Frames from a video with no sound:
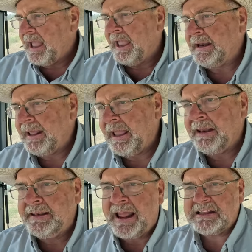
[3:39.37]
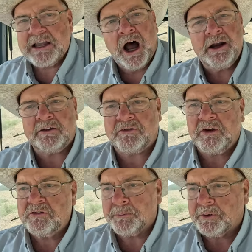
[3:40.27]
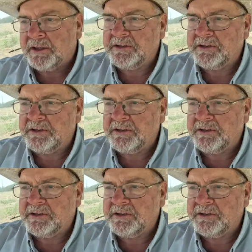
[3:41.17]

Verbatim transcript: And, and that's unexcusable.